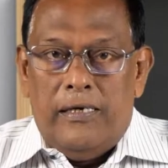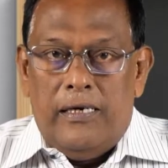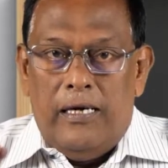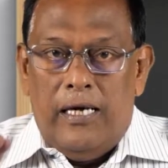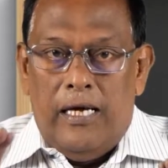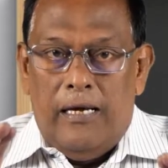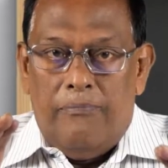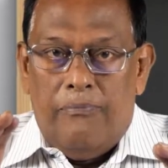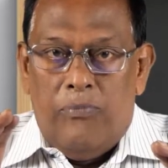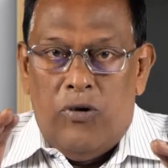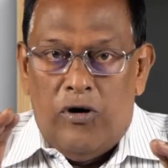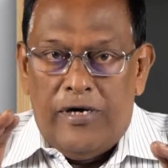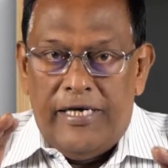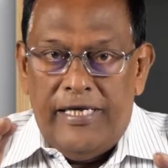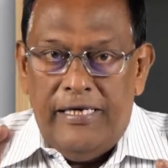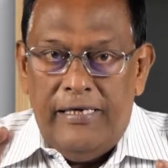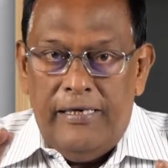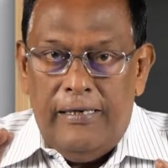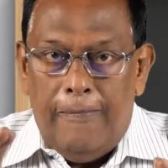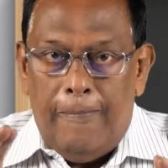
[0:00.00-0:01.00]
a
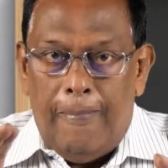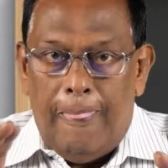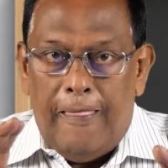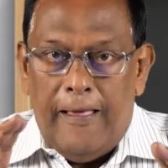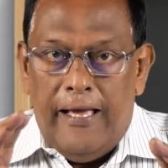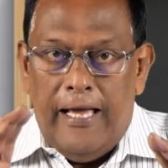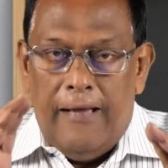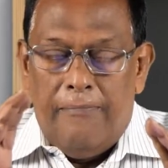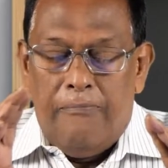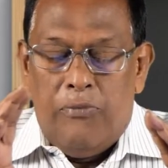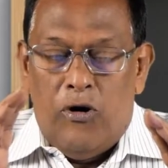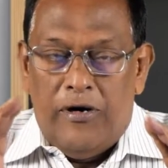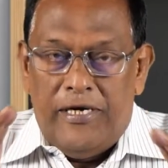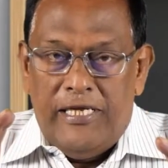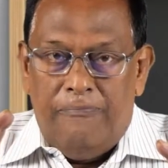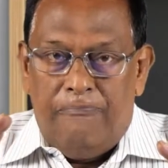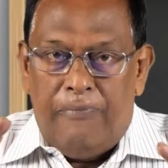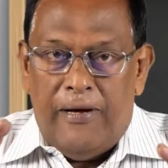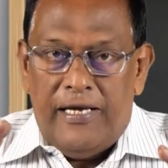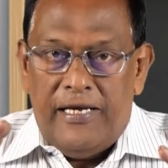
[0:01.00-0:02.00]
body
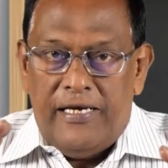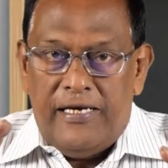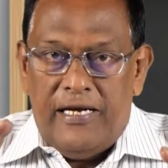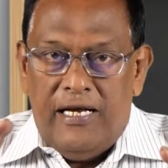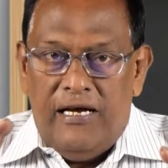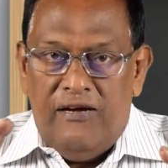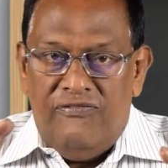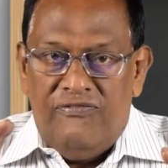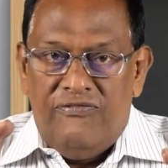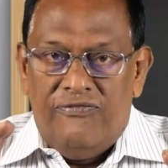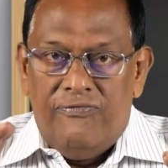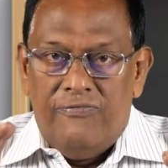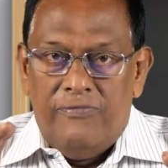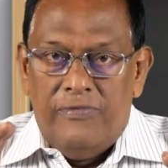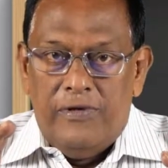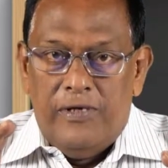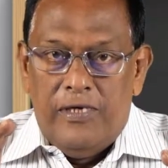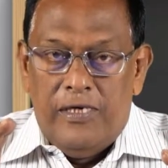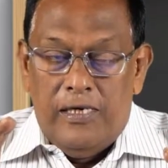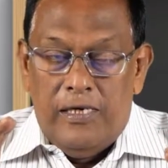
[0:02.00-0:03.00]
paragraph
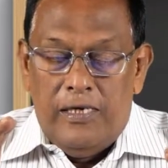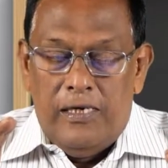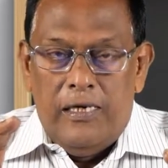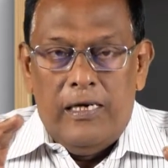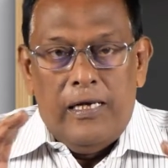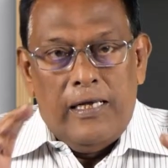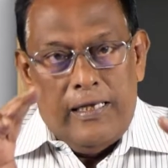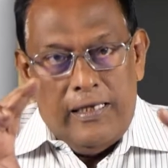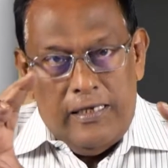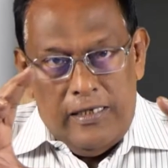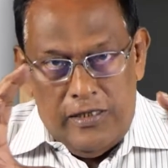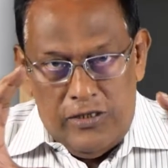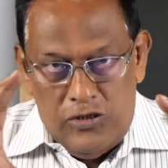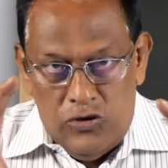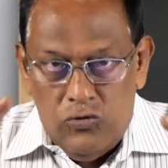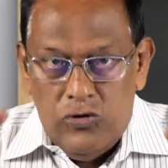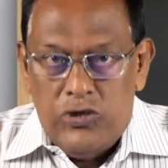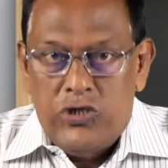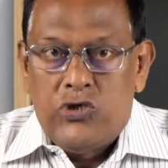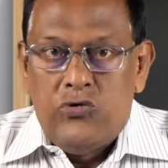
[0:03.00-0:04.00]

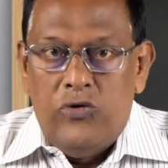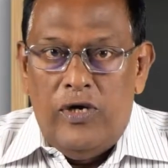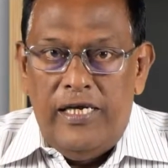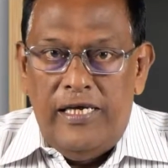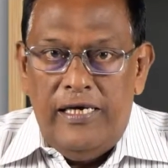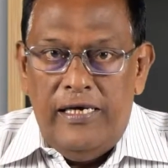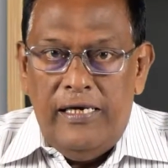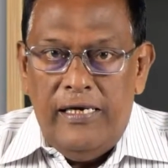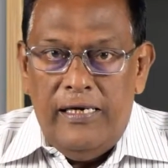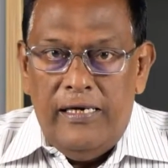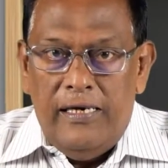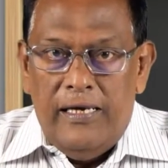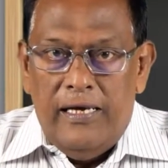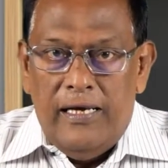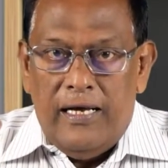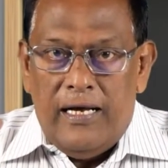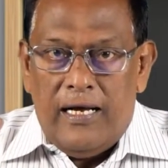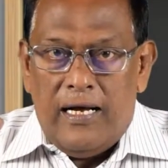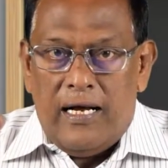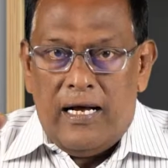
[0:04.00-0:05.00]
usually
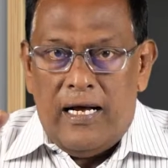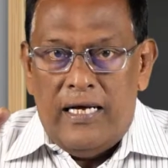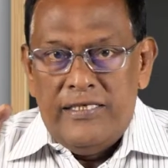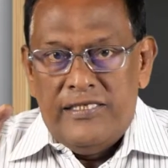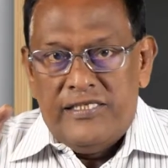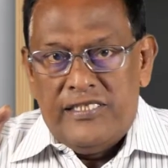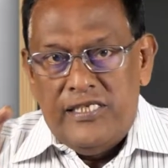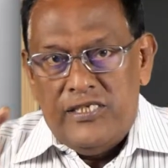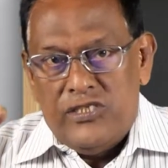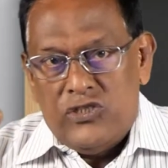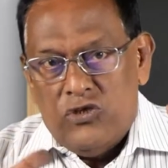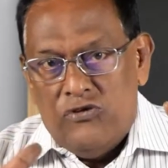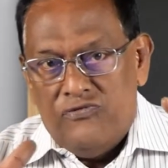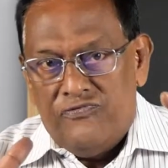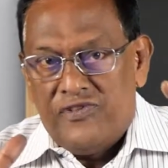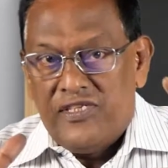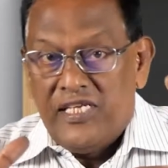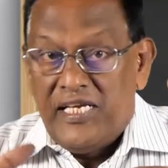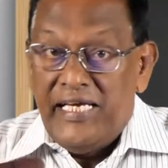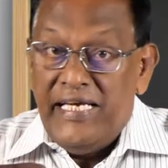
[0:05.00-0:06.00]
consists
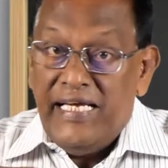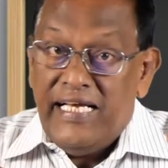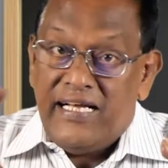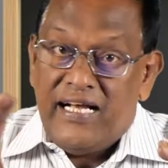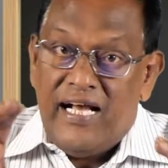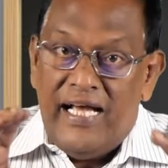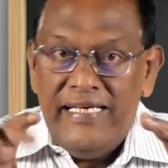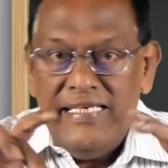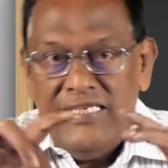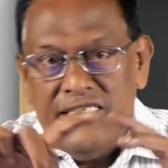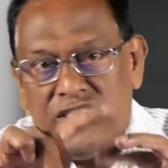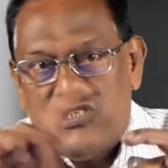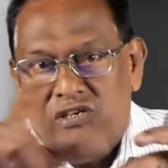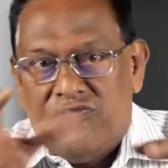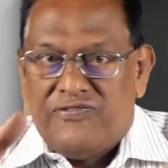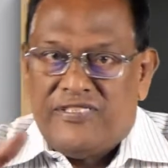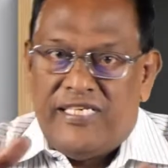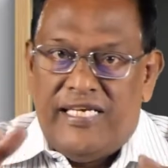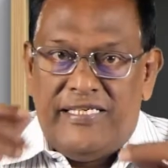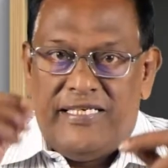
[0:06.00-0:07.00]
of three kinds
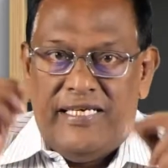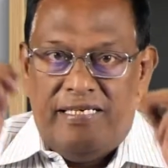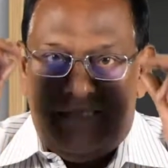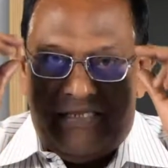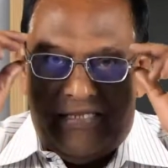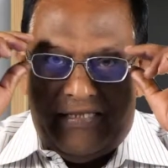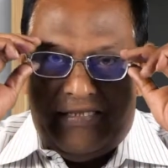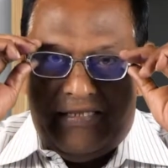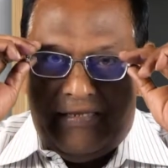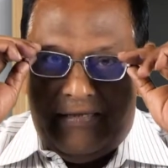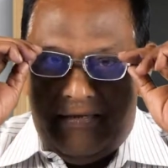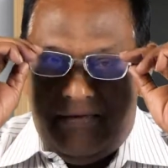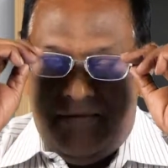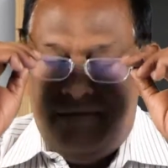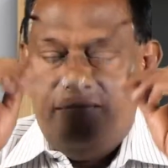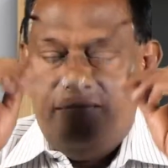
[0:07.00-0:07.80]
of sentences.